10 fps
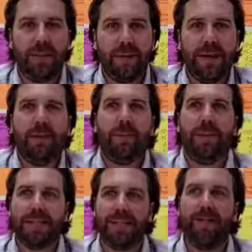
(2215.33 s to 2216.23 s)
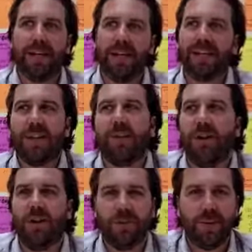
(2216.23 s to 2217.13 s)
And myself and Kit will
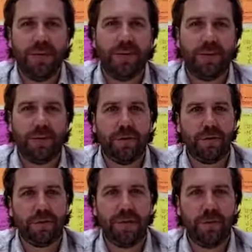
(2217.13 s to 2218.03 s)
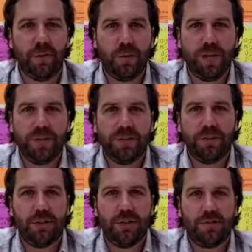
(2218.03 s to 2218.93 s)
also be down there for the first couple of weeks,
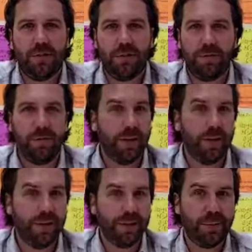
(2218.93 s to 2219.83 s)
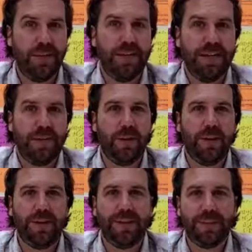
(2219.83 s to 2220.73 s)
just for fun, because we love it down there
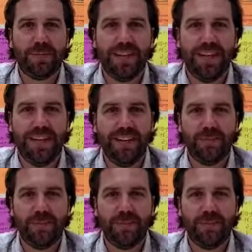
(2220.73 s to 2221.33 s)
and to come say hi.